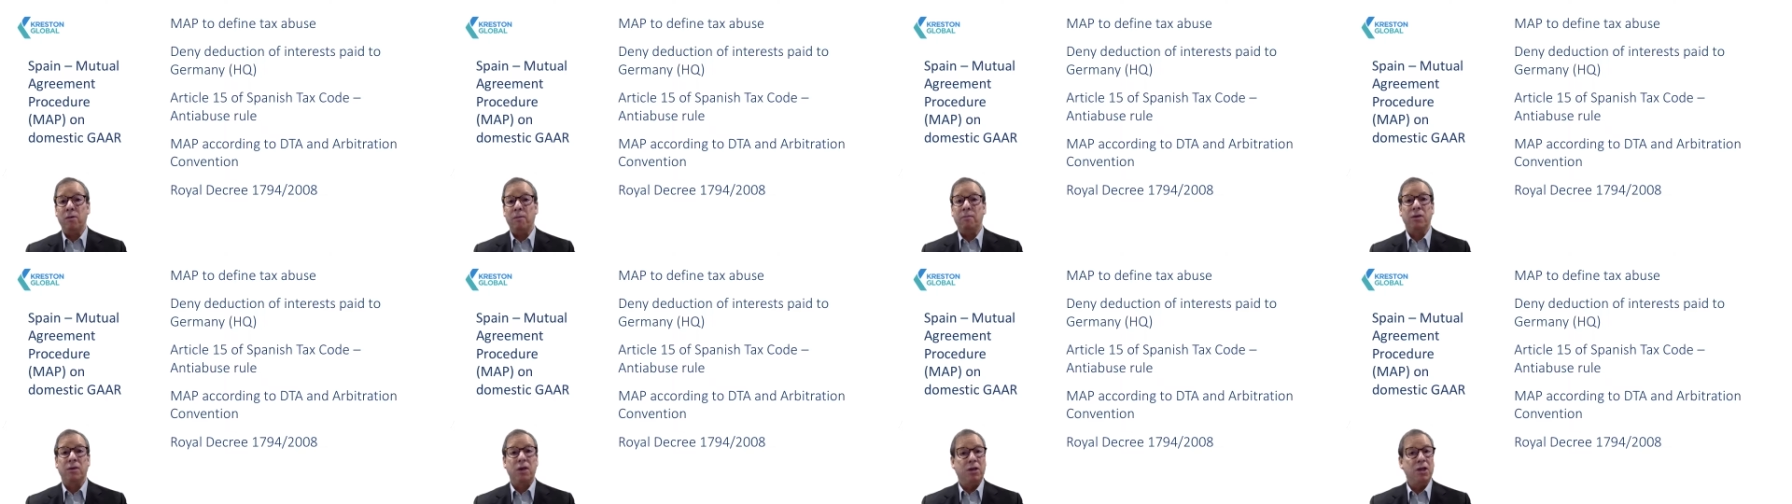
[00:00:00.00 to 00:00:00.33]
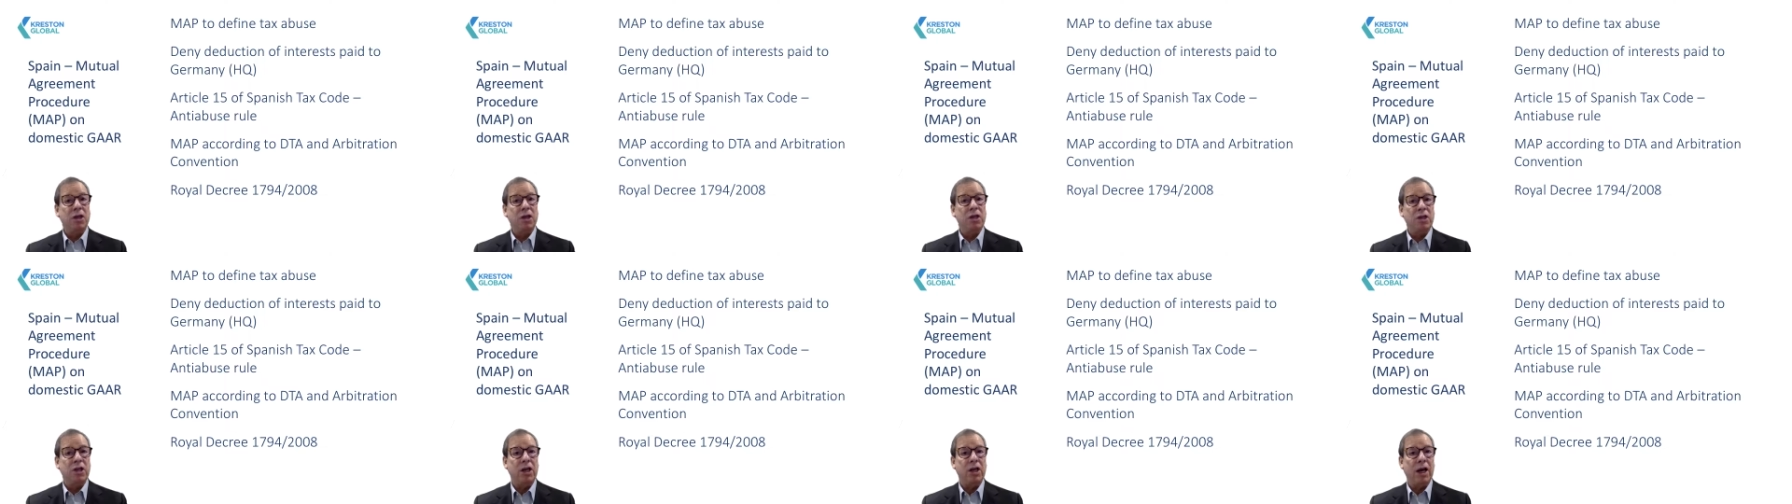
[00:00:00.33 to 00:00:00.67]
the
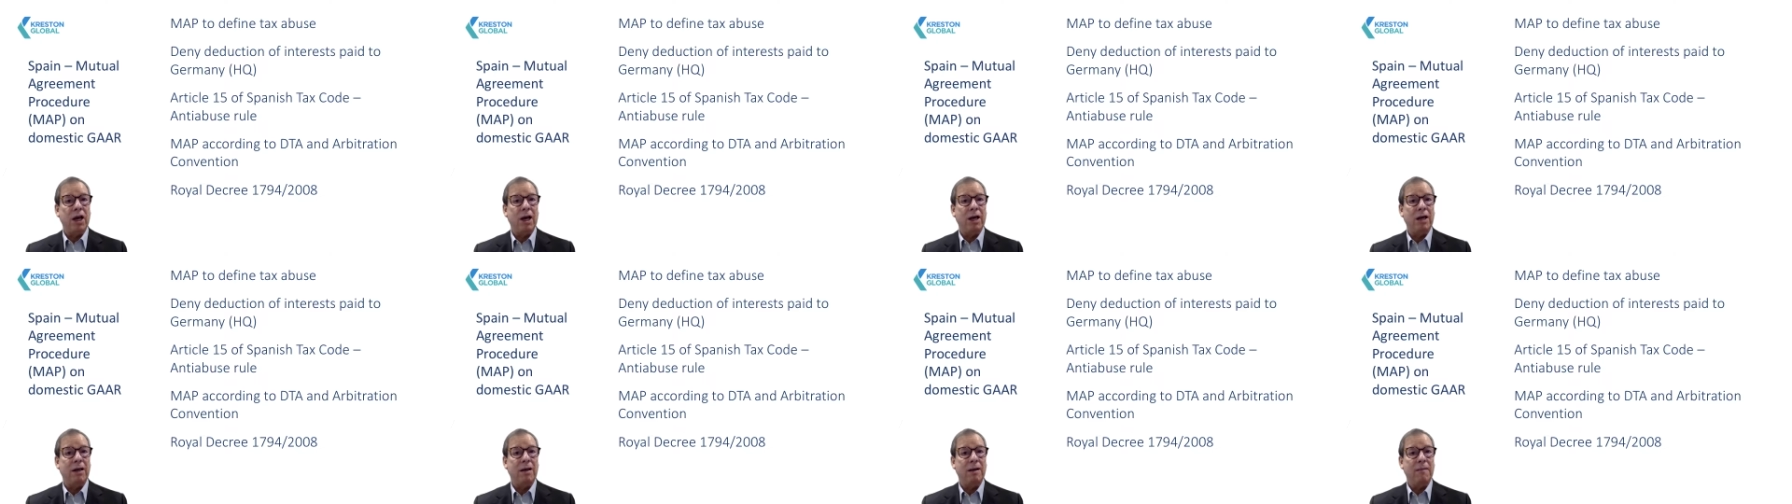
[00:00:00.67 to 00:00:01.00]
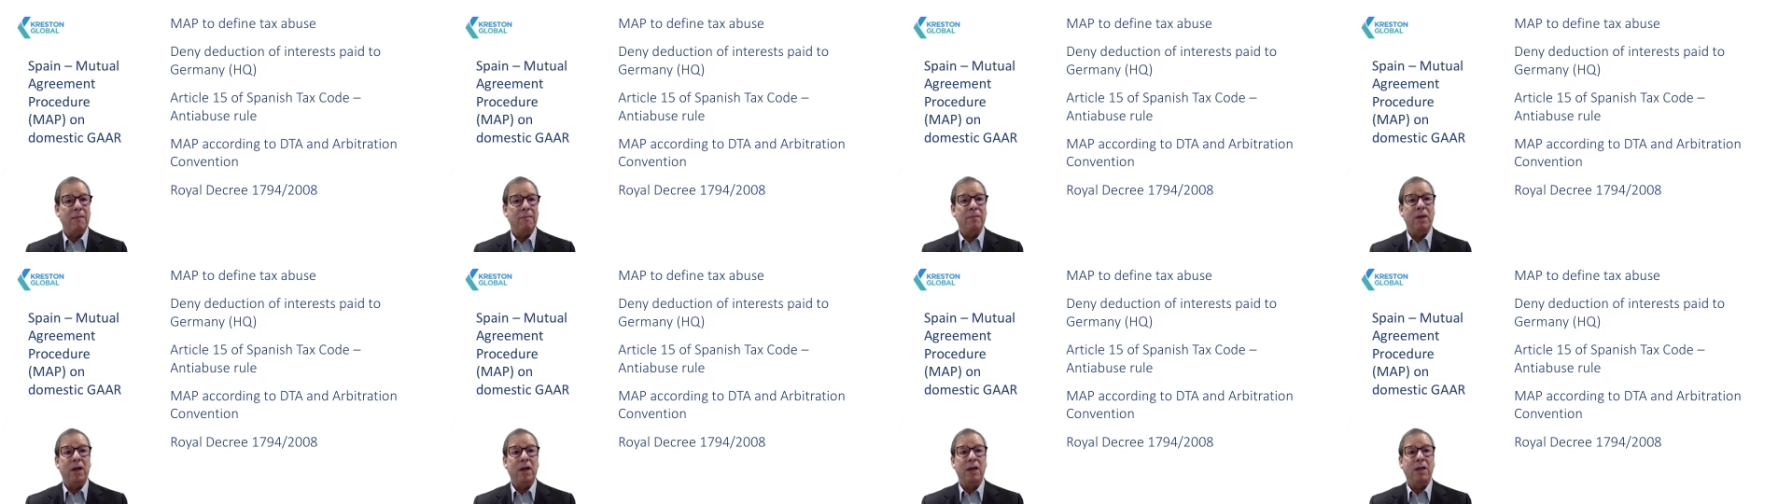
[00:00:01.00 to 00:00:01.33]
DTA
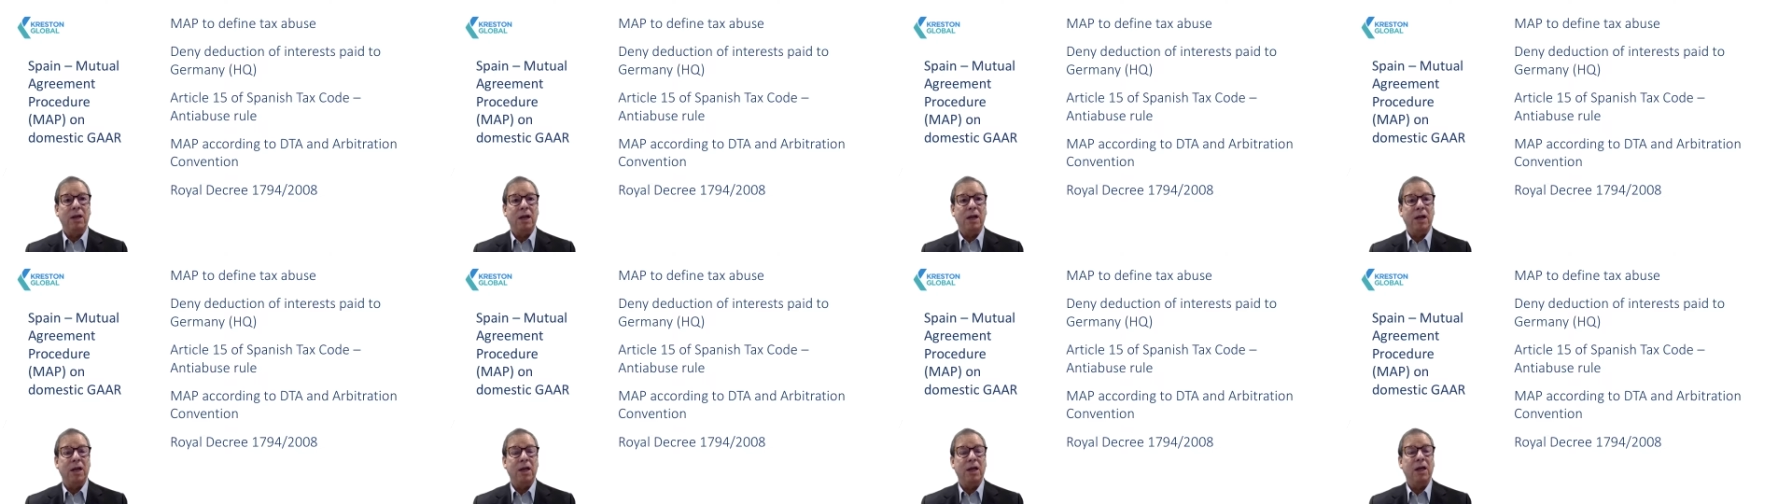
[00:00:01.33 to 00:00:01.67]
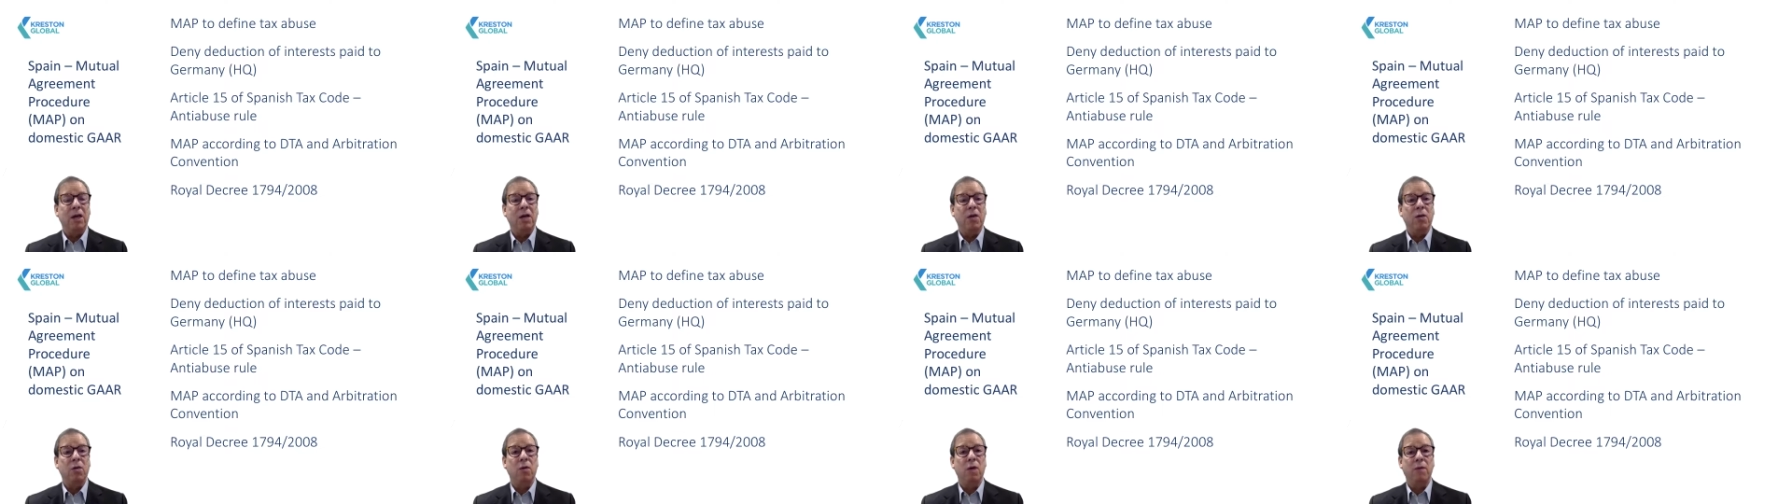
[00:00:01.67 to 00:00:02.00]
and the
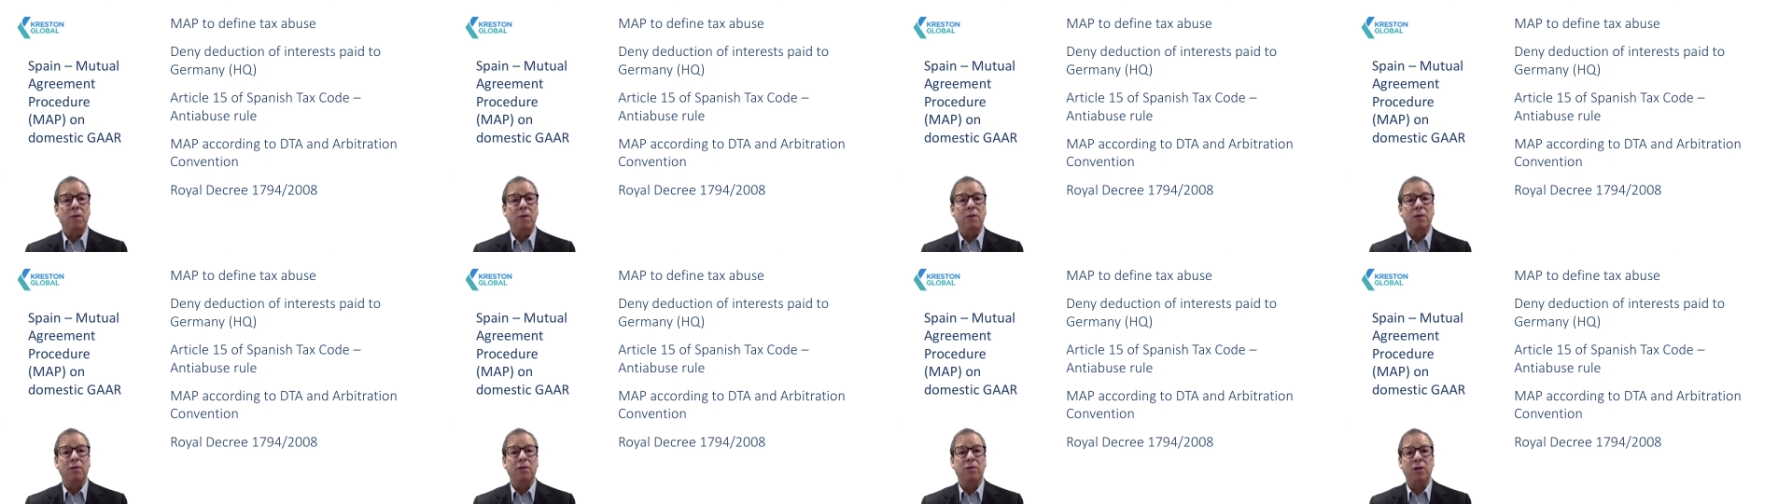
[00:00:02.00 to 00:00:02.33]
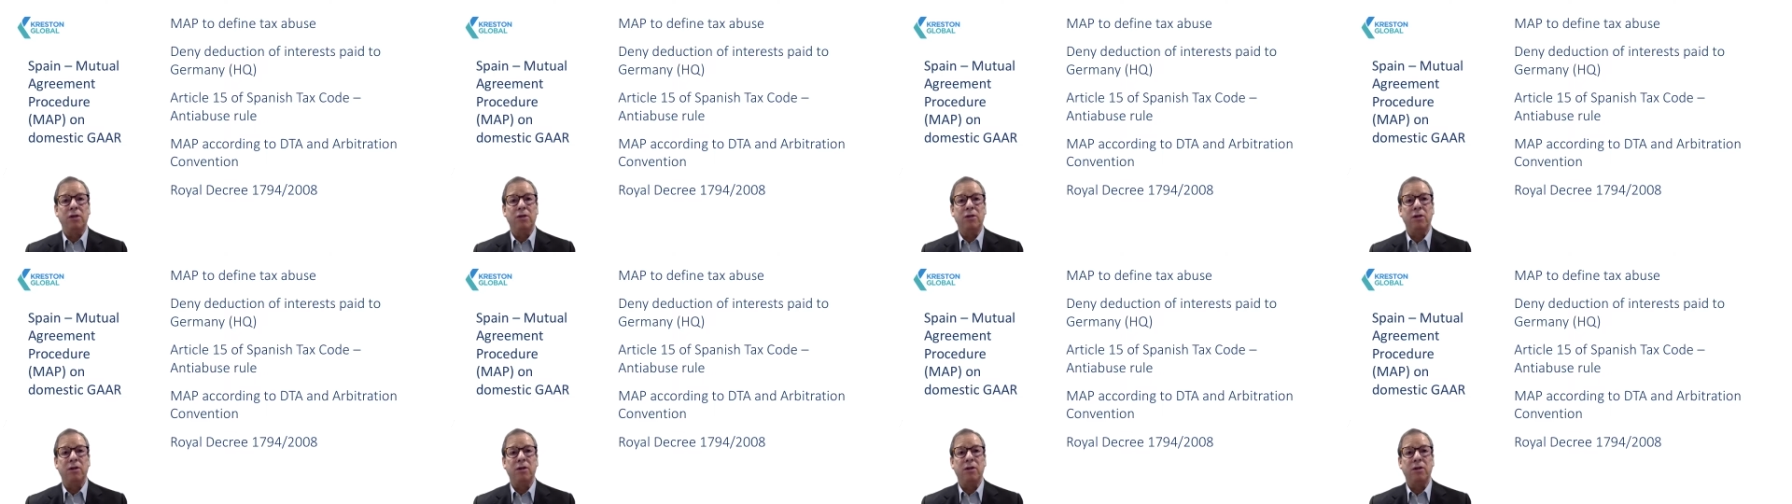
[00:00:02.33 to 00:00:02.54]
EU Arbitration